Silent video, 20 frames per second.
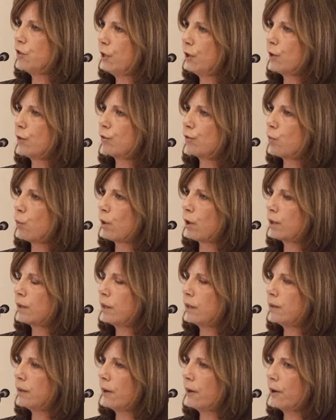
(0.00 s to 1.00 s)
year of
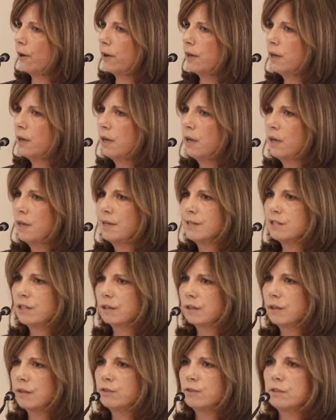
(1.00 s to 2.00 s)
working there, to
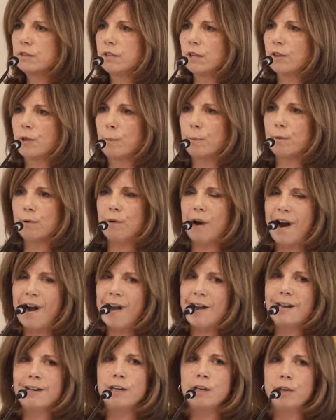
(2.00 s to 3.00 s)
listen to the
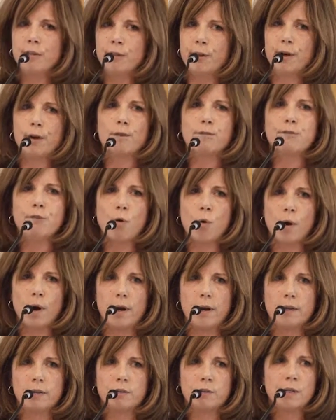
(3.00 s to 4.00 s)
pride in their
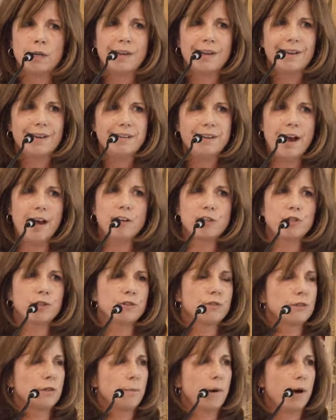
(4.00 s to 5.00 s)
voice, not
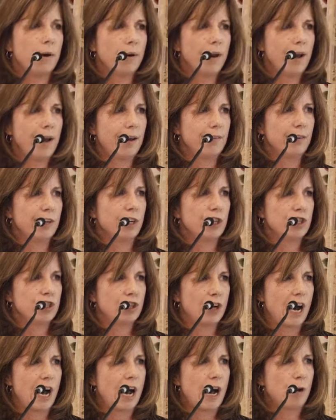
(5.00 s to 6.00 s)
just about having a
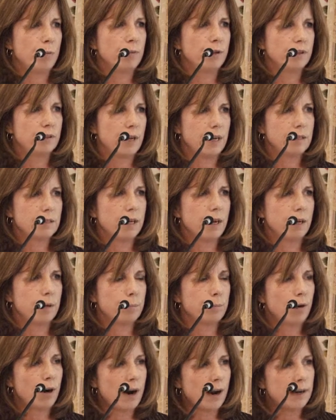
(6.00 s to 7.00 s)
job that they
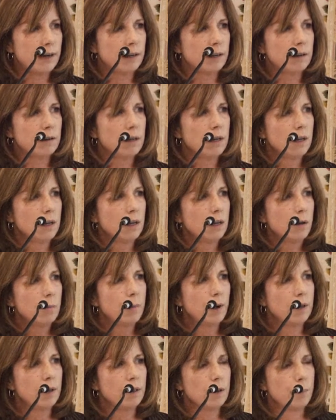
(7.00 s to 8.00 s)
take pride in,
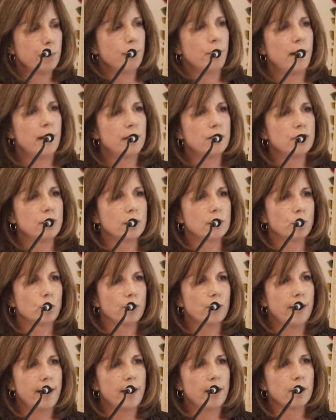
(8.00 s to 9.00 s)
but in the project
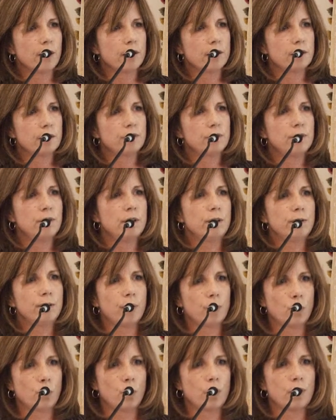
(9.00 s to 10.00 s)
where they are going to see
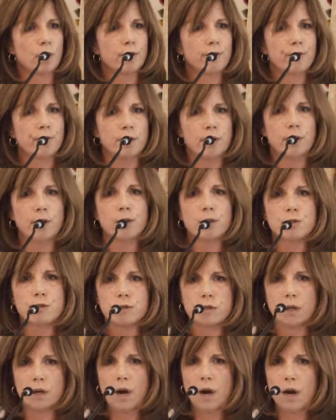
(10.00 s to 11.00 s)
their work for years
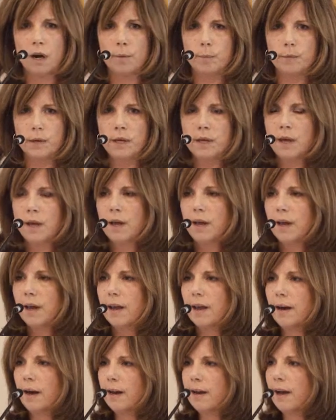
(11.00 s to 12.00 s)
to come.
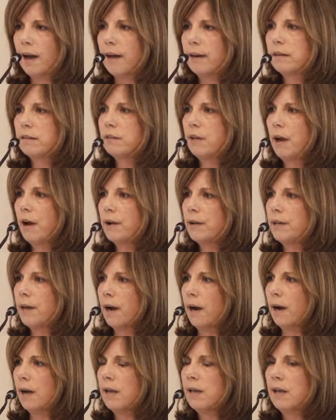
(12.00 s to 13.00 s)
And I got to tell
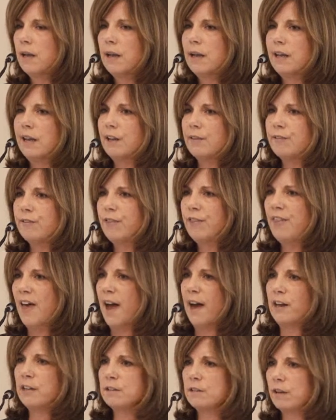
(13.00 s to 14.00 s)
you, if
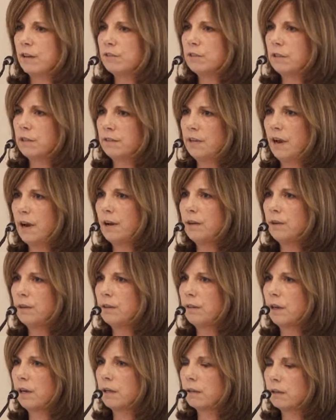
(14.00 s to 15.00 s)
that doesn't tell
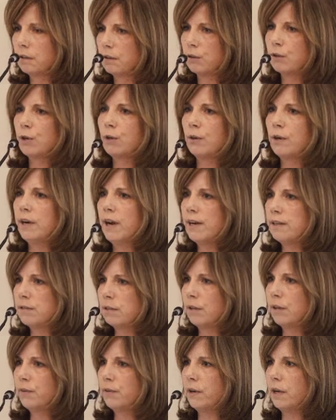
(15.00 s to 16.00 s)
you that a little
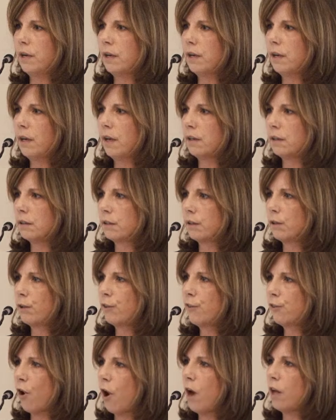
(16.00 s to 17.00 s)
creativity and a little
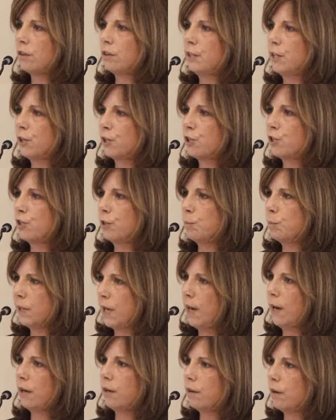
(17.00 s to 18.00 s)
thought leadership
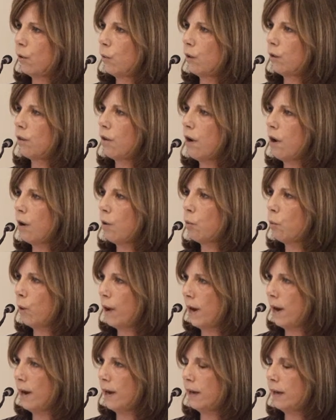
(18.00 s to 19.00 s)
can't go a long
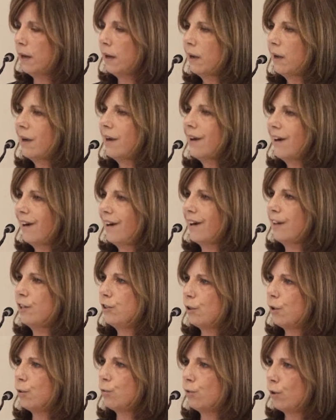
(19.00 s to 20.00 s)
way, I
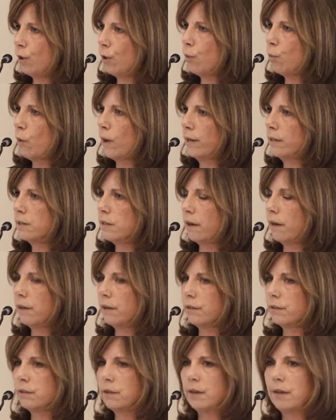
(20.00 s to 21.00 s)
don't know what
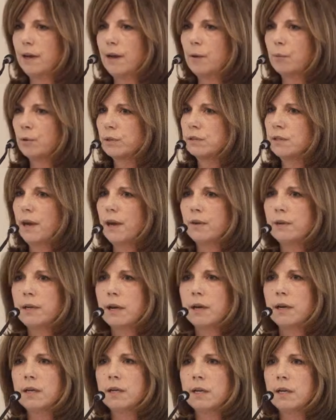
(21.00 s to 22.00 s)
does. And I will tell
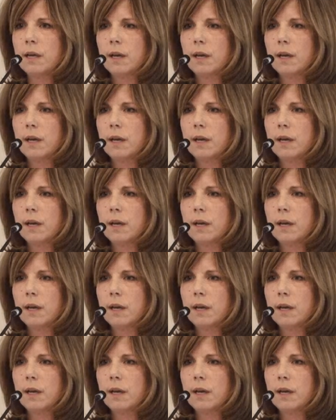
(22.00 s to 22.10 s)
you,